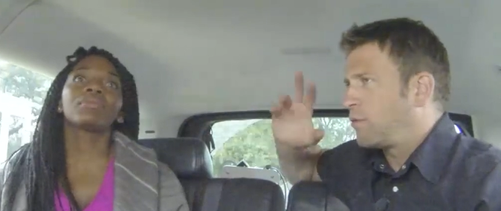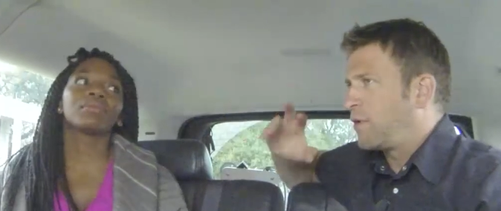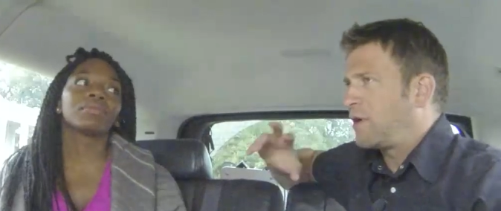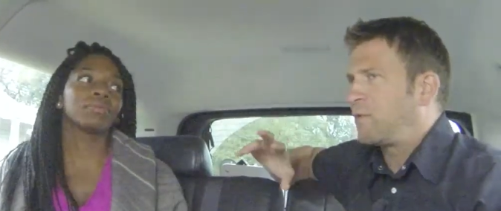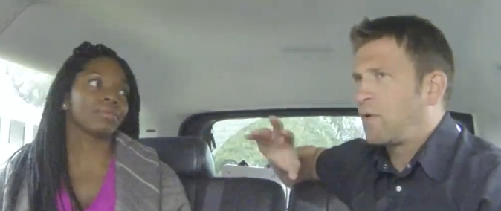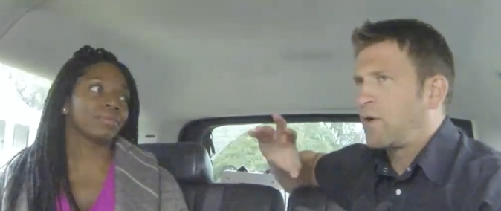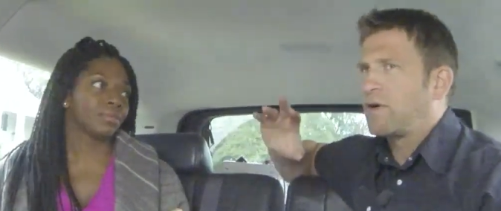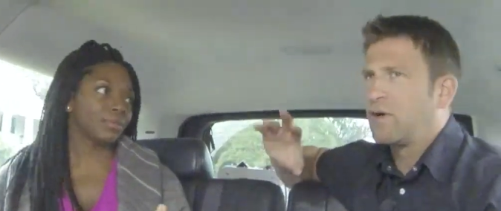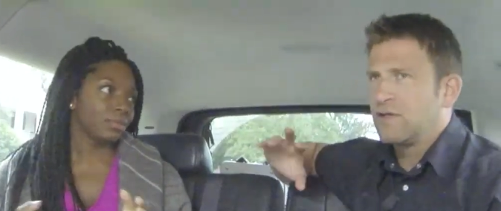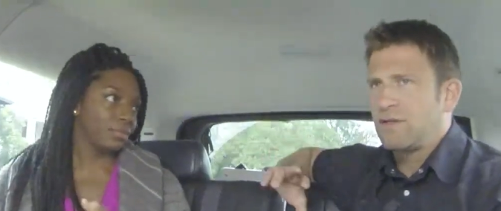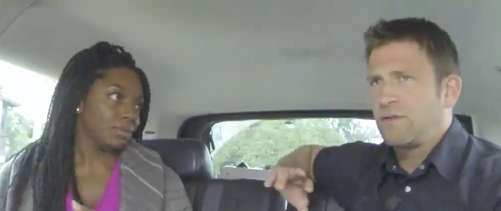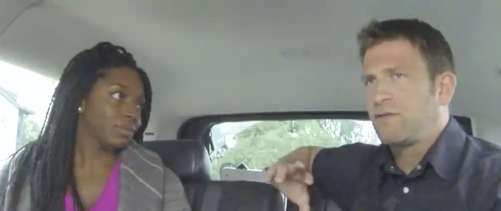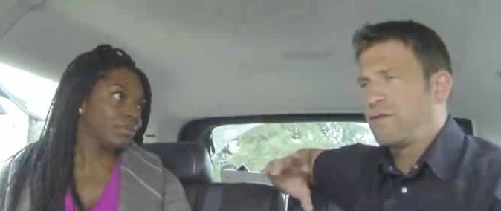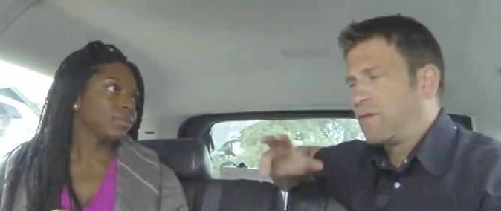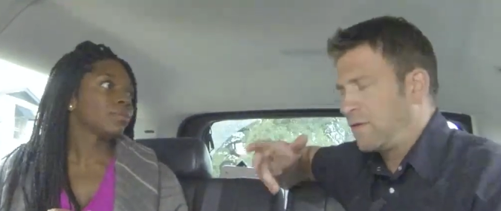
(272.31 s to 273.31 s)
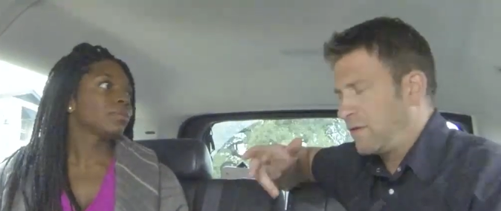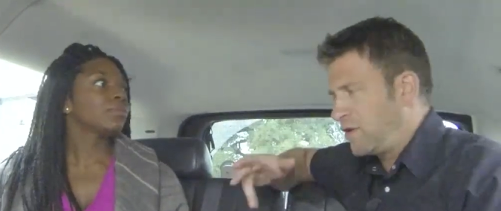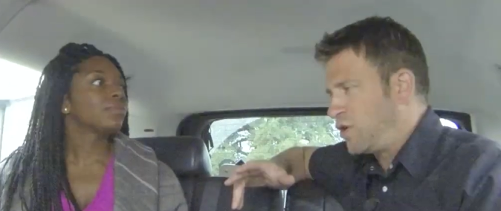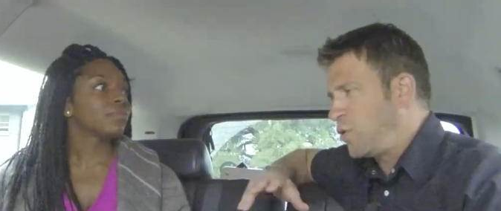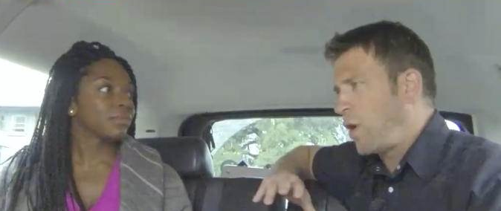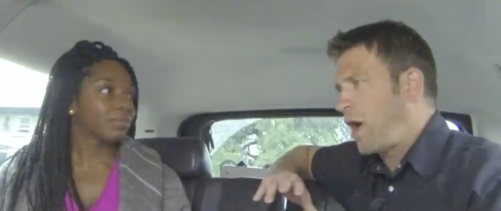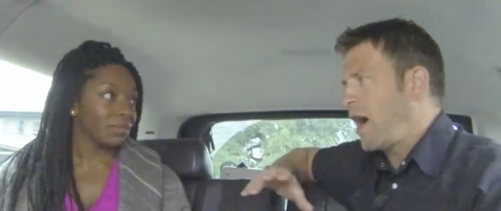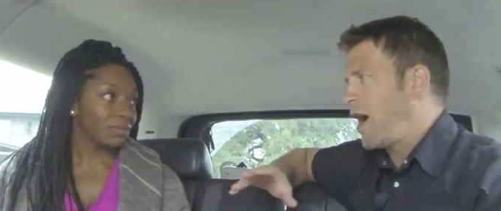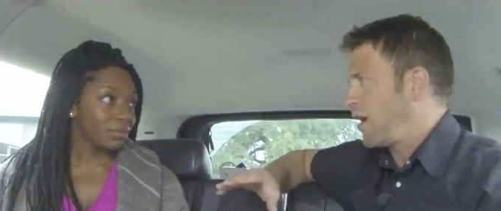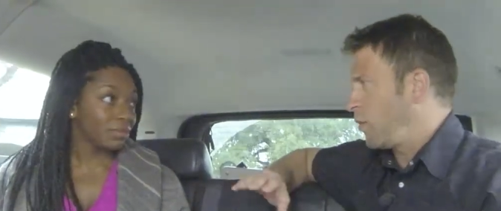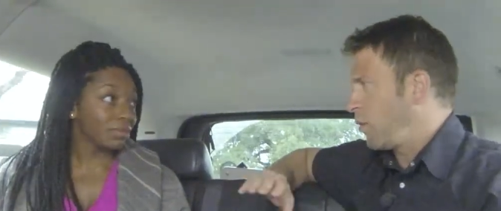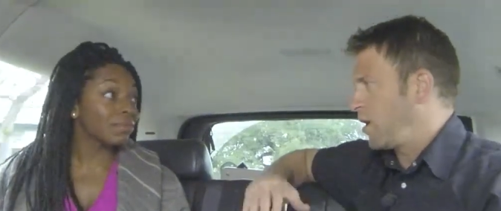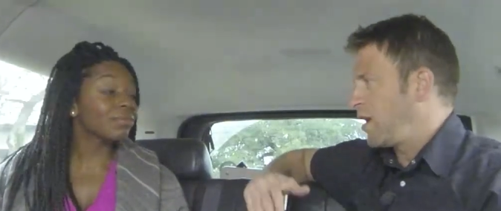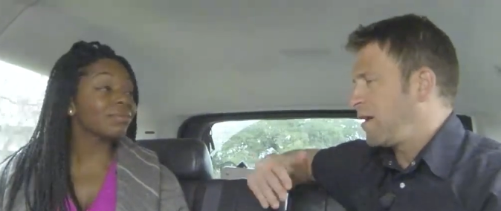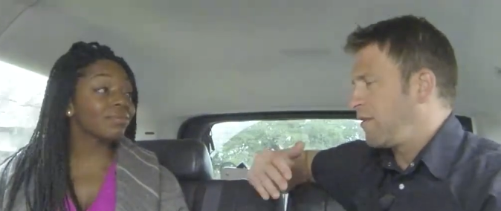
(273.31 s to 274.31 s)
Speaker 1: written words or through U I
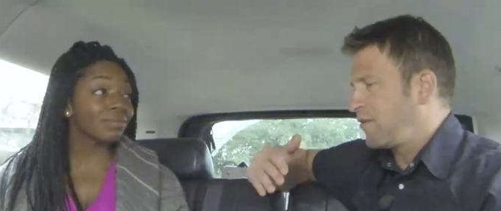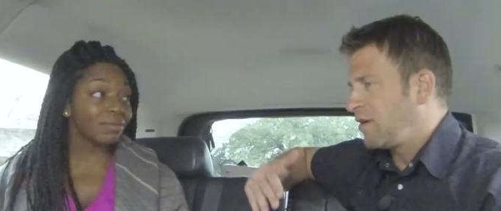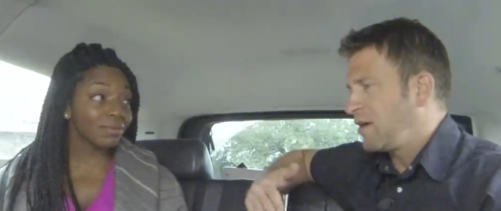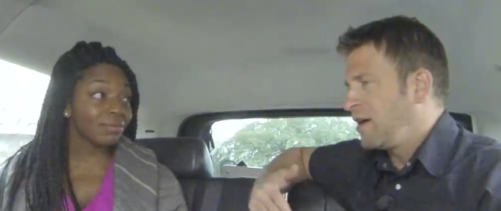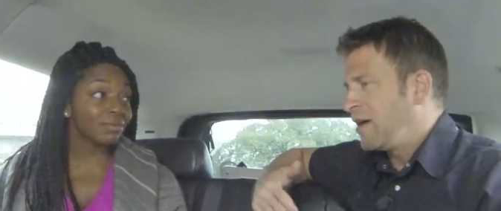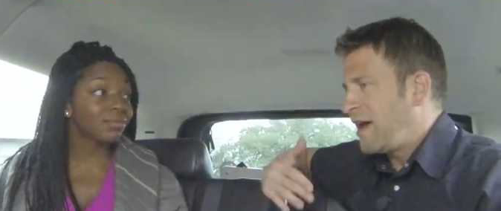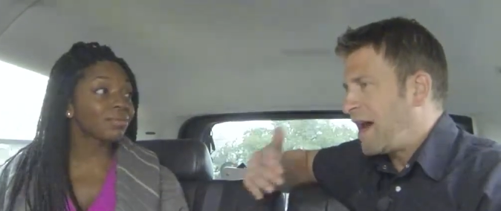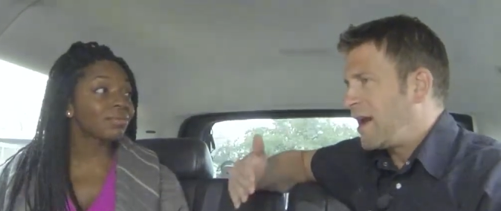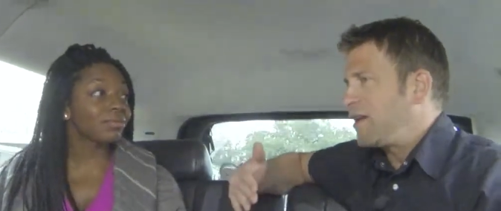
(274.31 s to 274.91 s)
or whatever, mm-hmm.